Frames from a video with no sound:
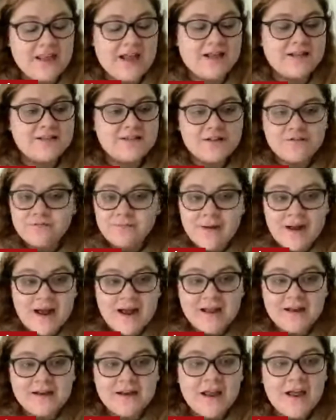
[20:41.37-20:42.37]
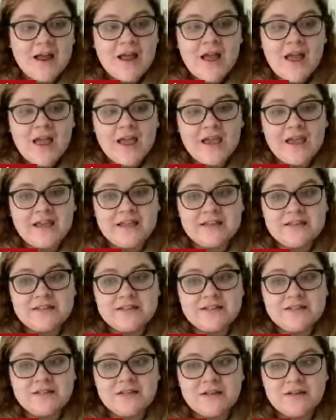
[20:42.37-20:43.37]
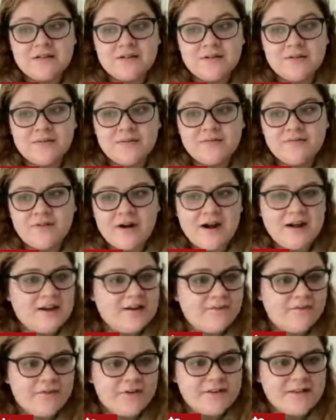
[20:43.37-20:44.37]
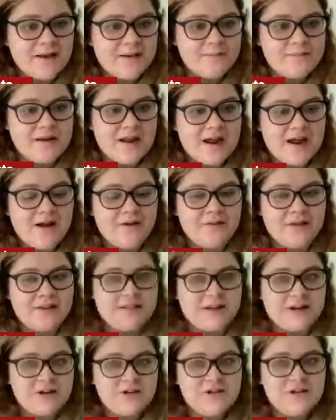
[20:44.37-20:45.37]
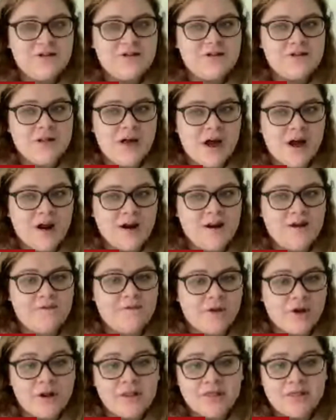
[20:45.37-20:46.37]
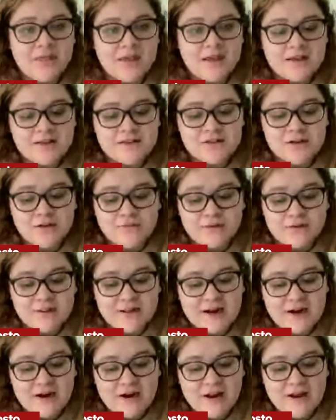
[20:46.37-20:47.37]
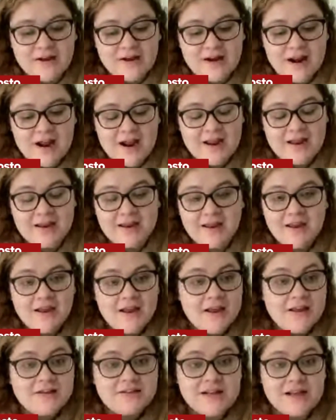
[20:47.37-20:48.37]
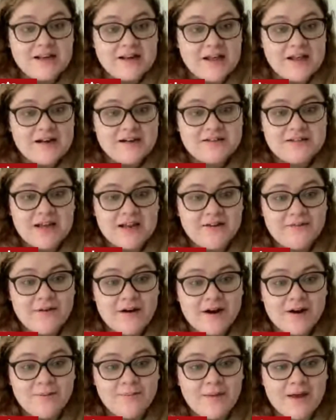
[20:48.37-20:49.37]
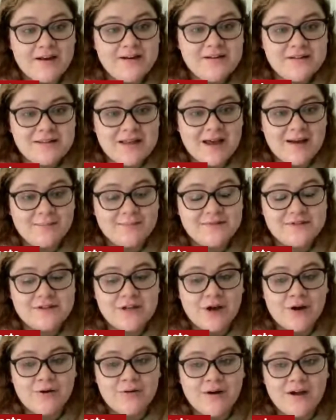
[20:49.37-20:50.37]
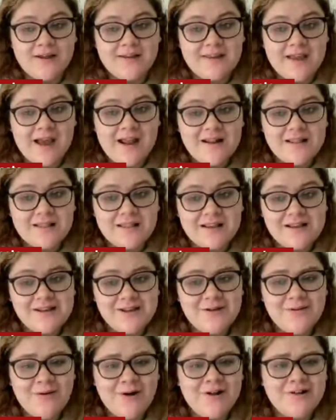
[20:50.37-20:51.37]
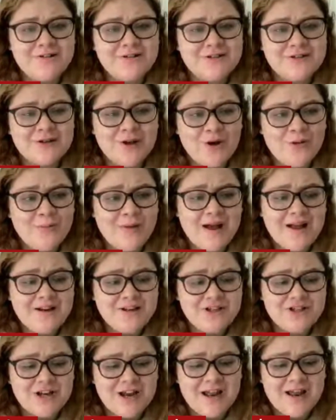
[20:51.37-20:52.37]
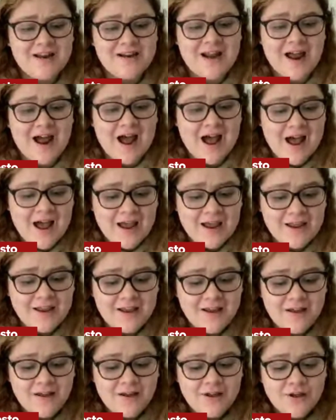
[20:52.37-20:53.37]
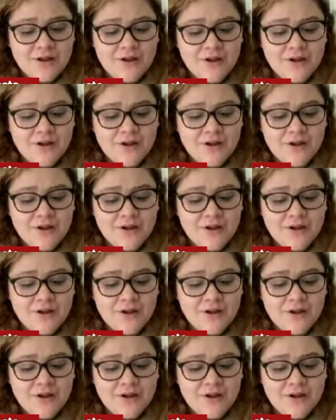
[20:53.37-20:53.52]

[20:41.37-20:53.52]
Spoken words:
guest of mine, is writing for them now. Like, there's a lot of good things over there, and I 10 out of 10 recommend them. So again, thank you all so much, and I